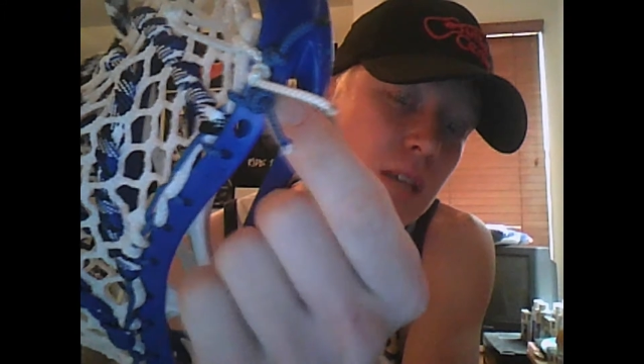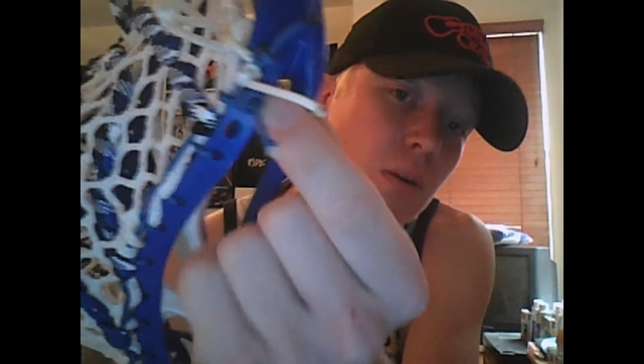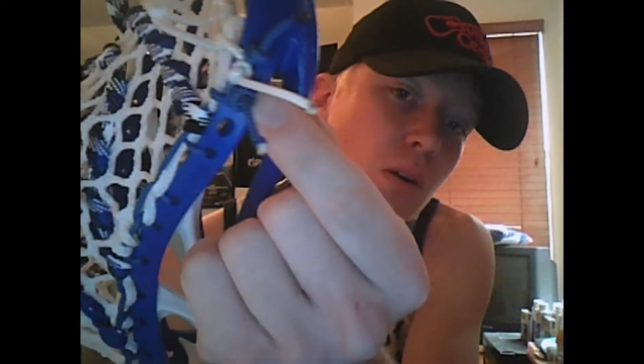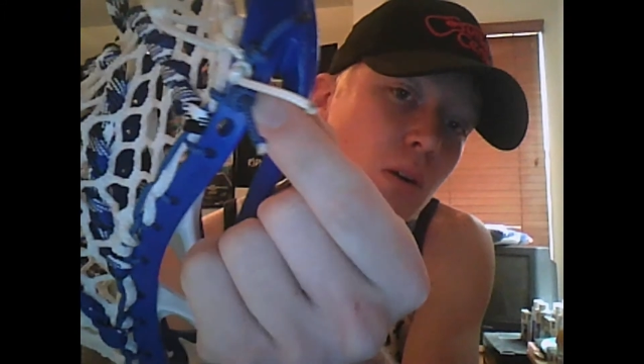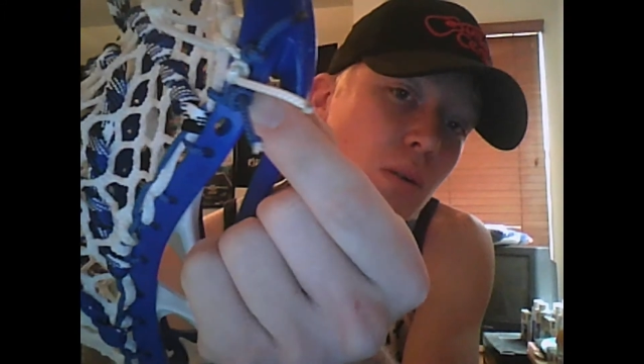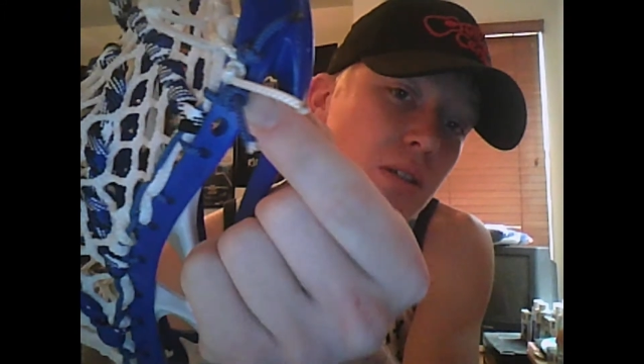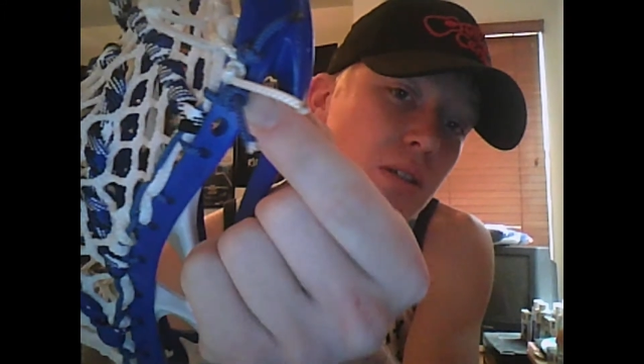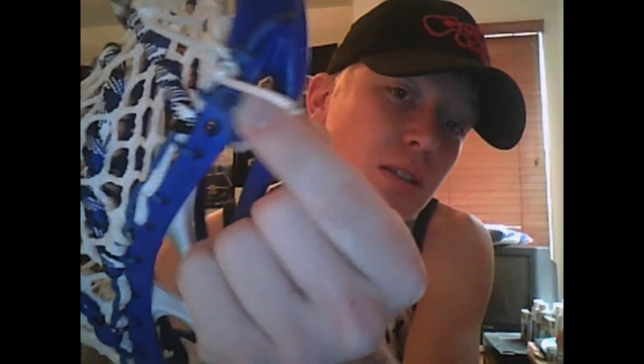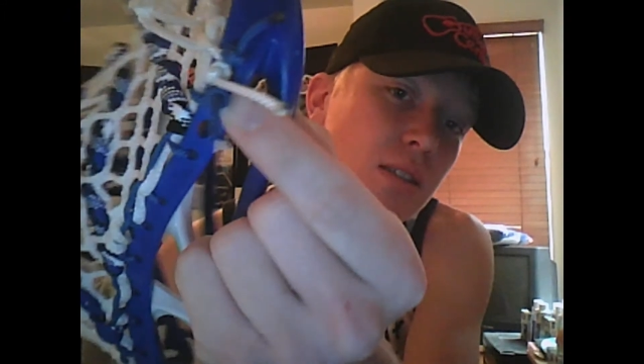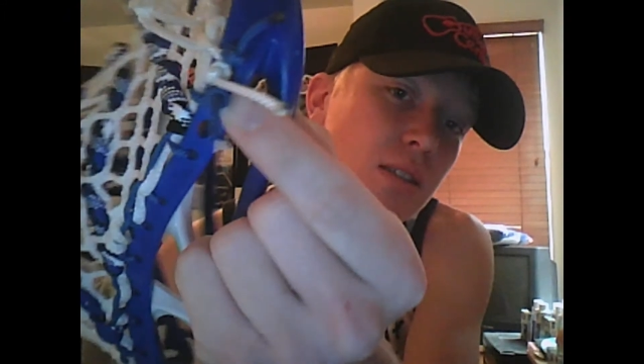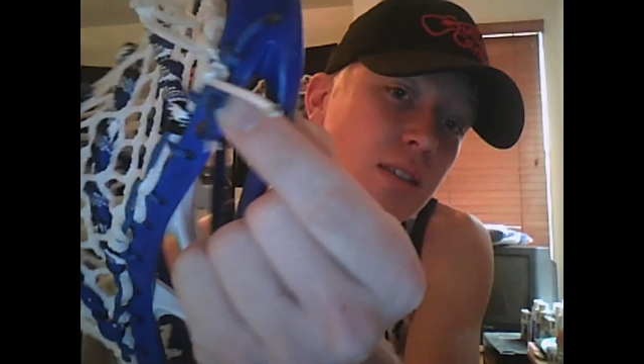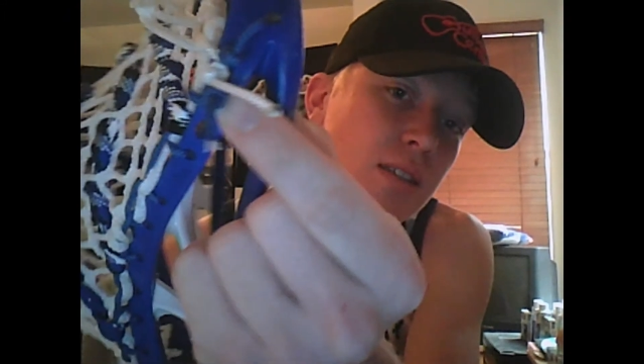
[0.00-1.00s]
sidewall, which is
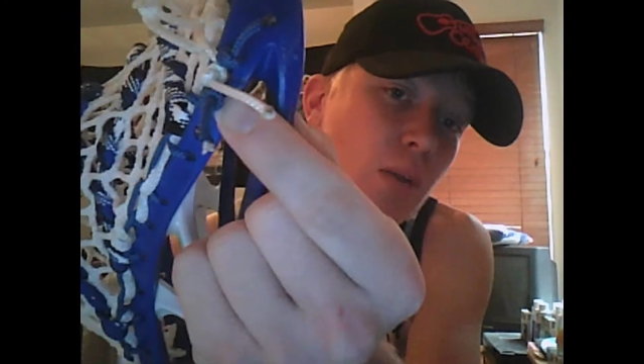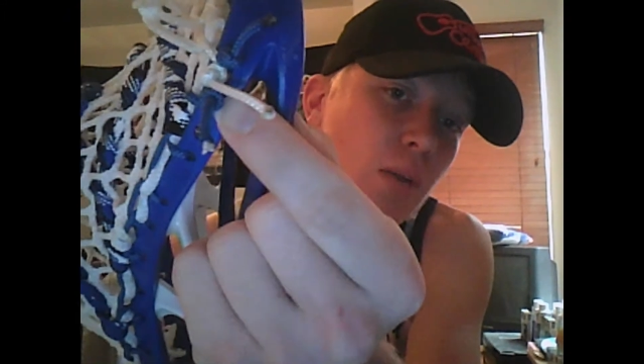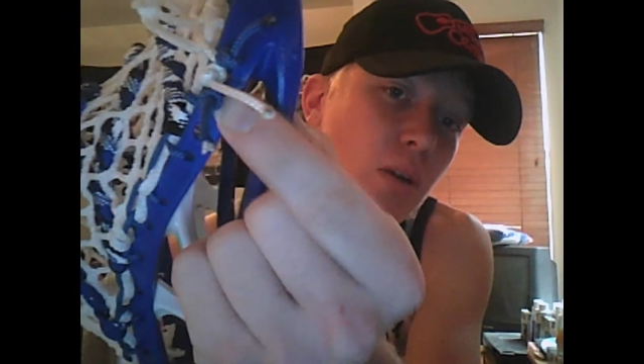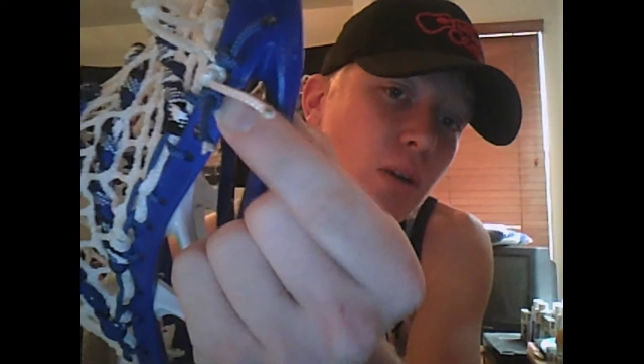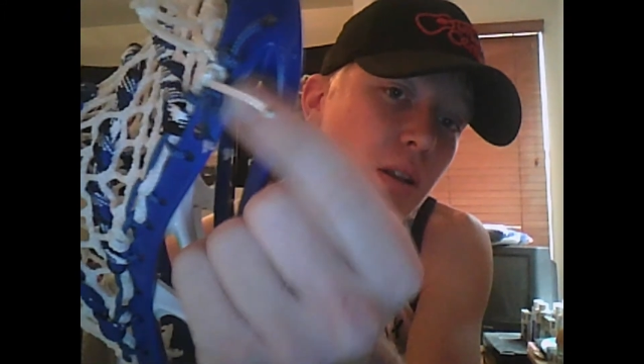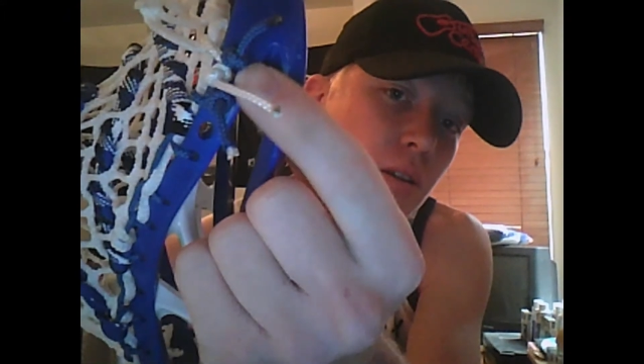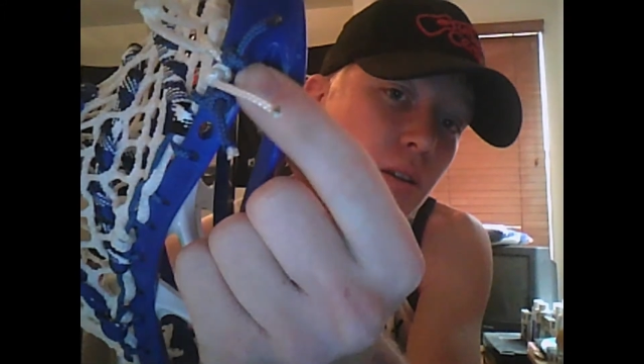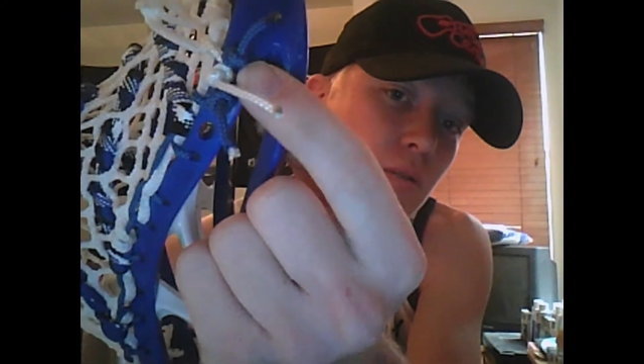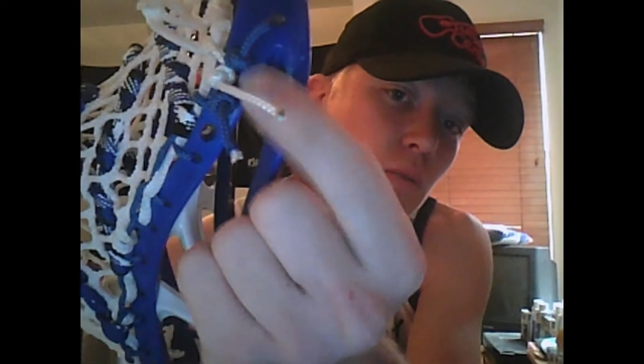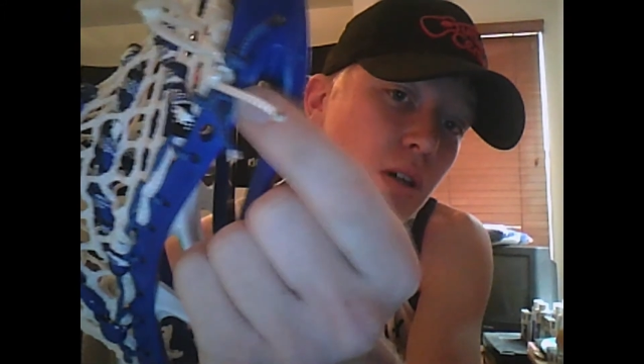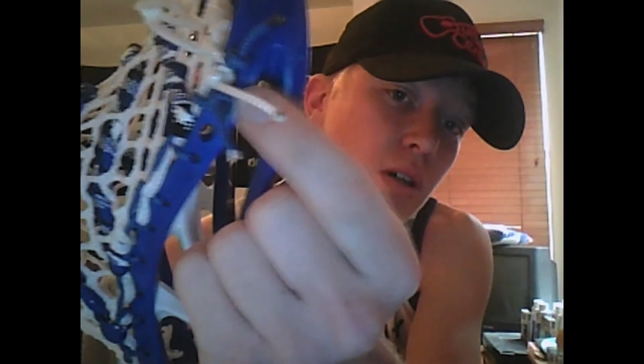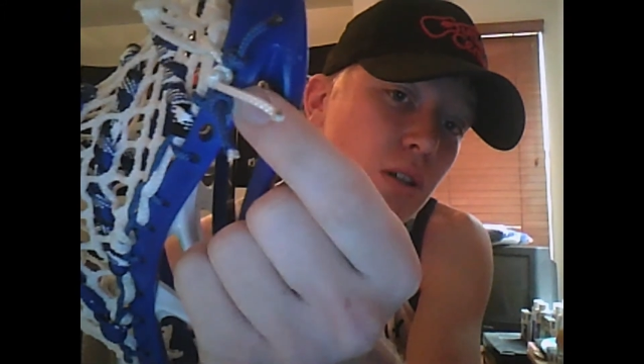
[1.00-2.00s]
the second one.
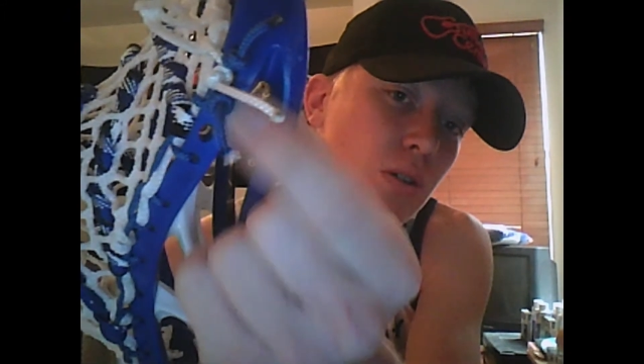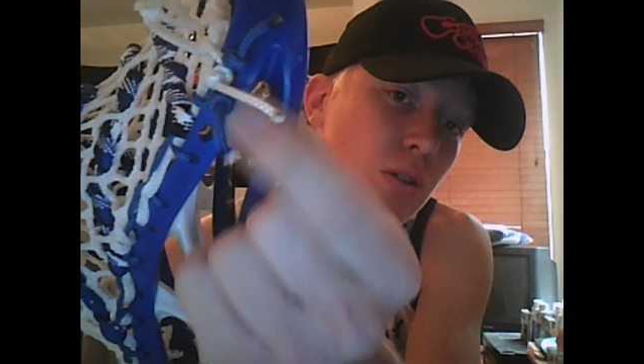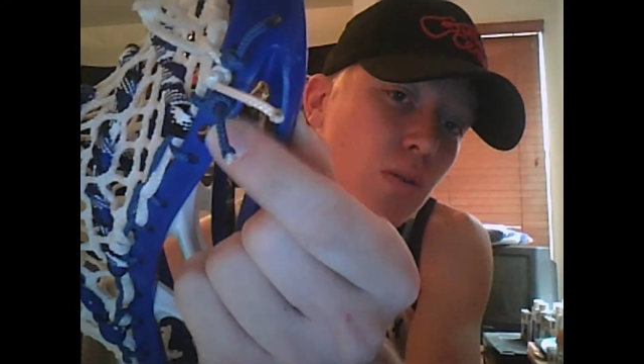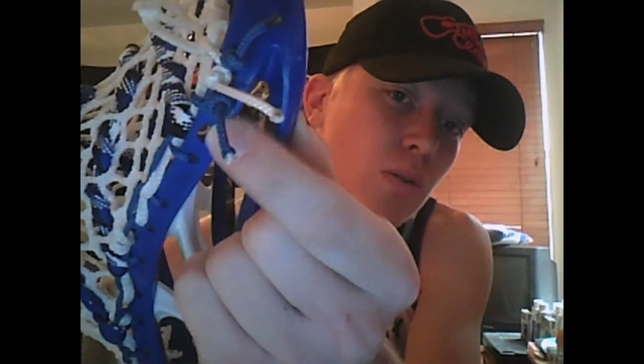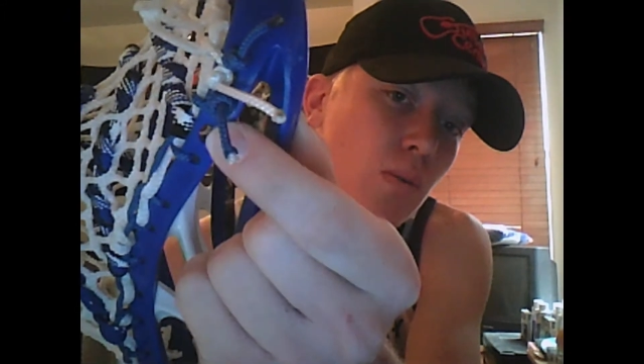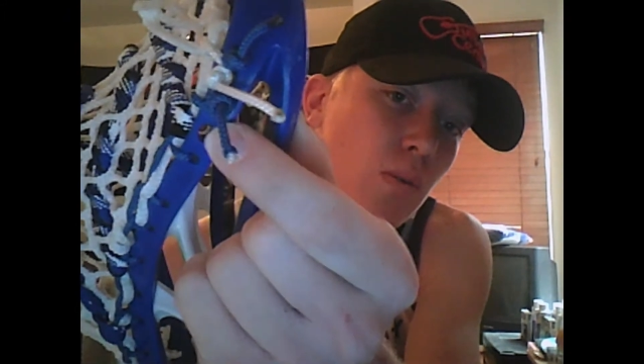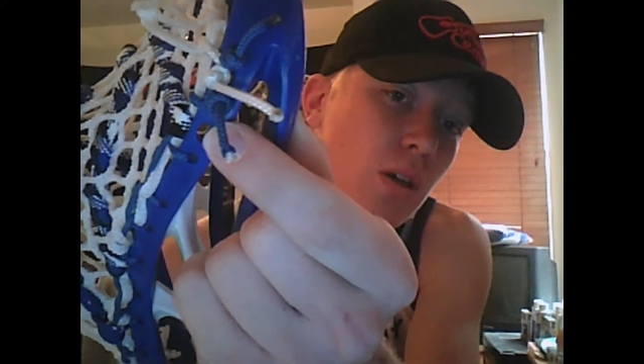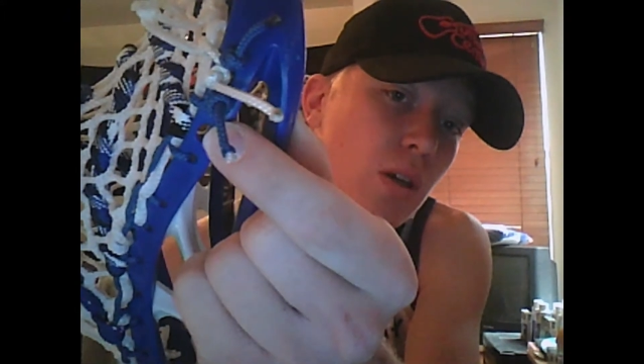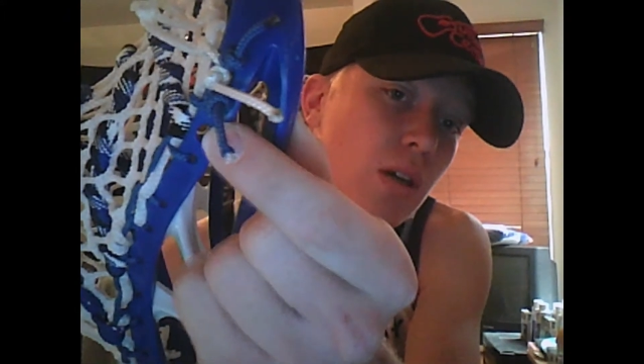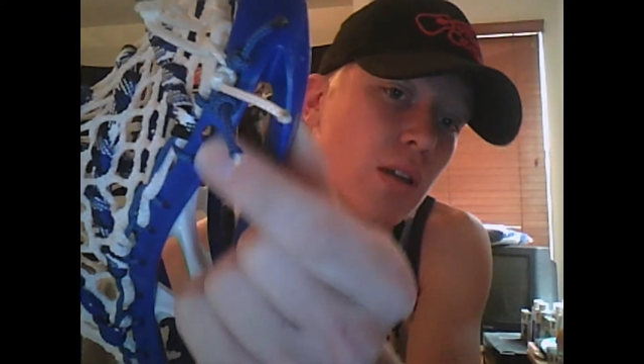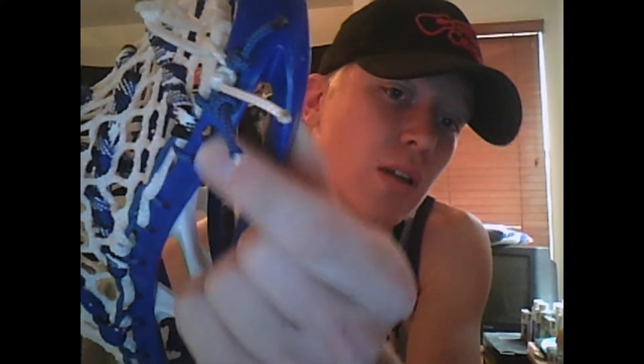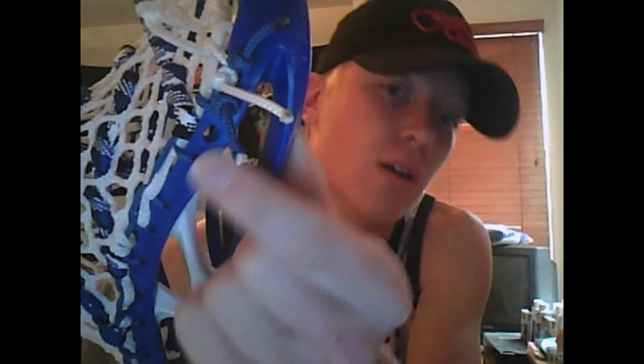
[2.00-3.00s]
There's 1, 2,
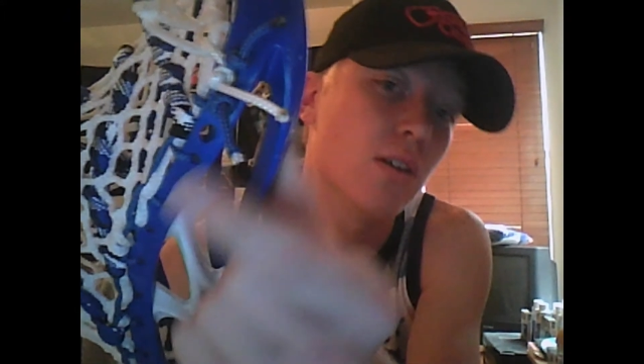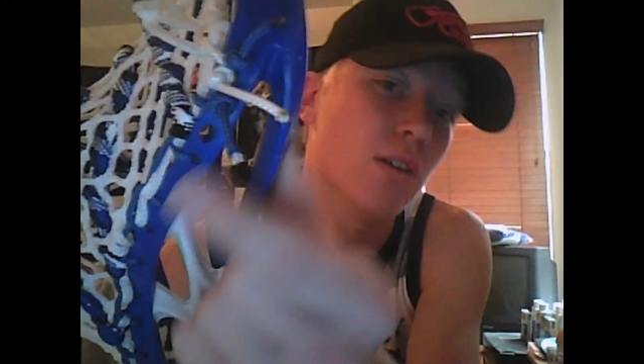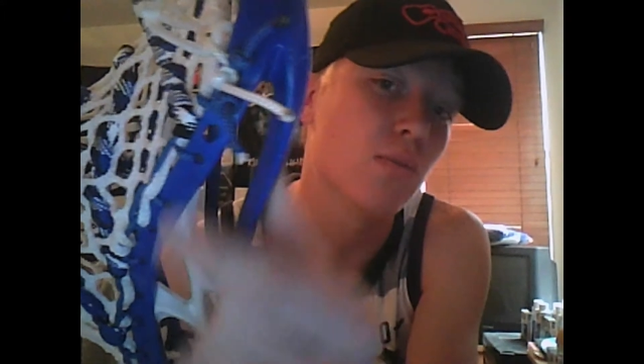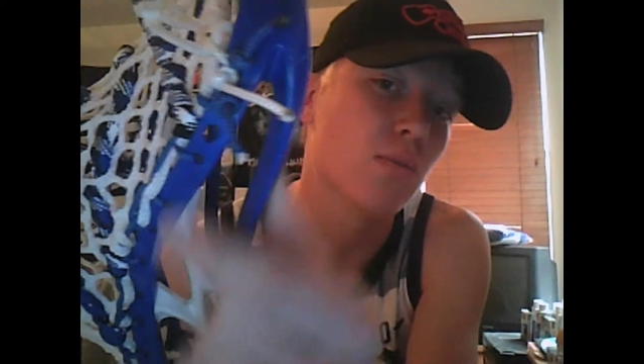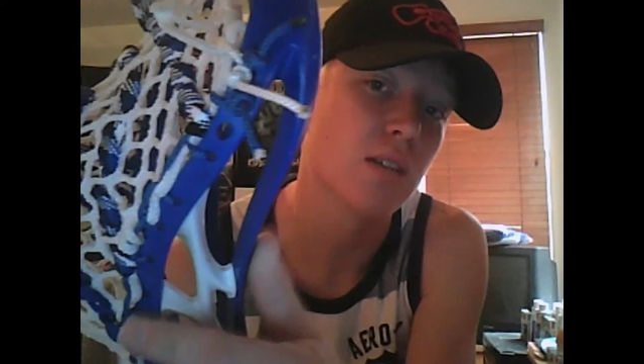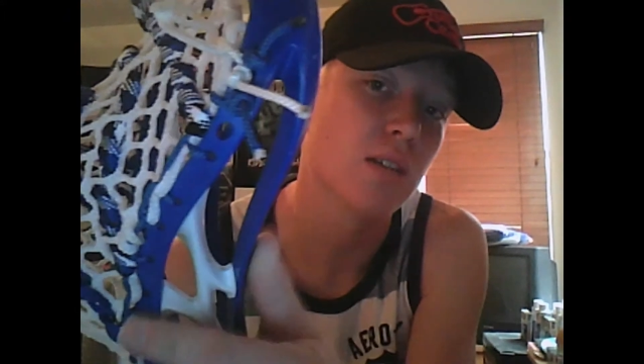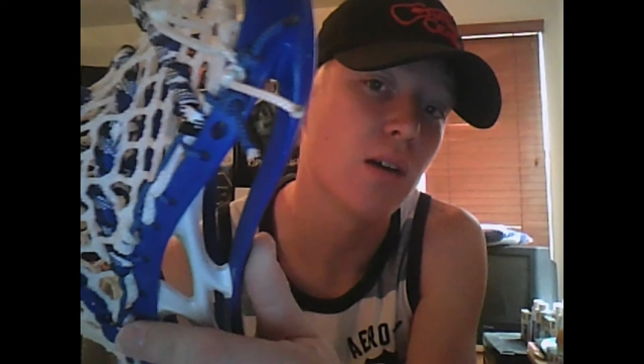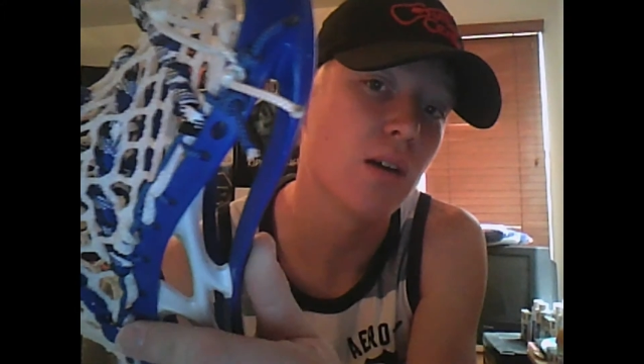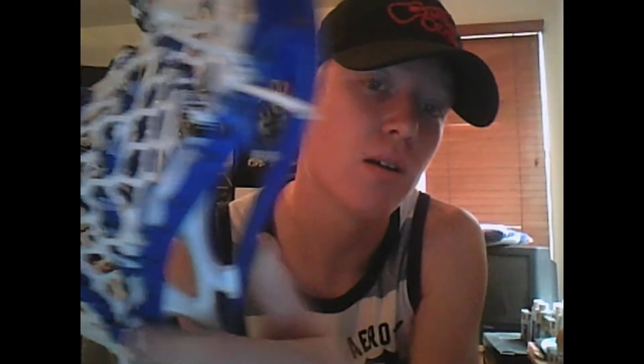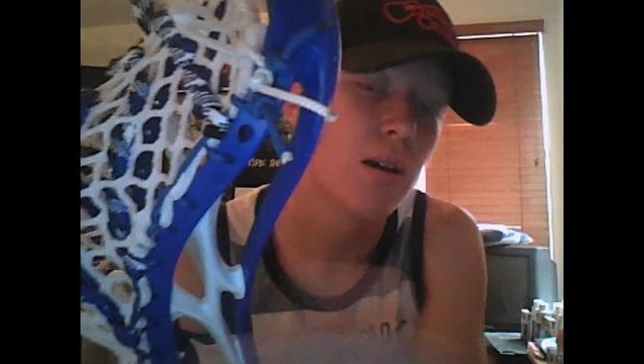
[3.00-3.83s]
3, and then all the rest down.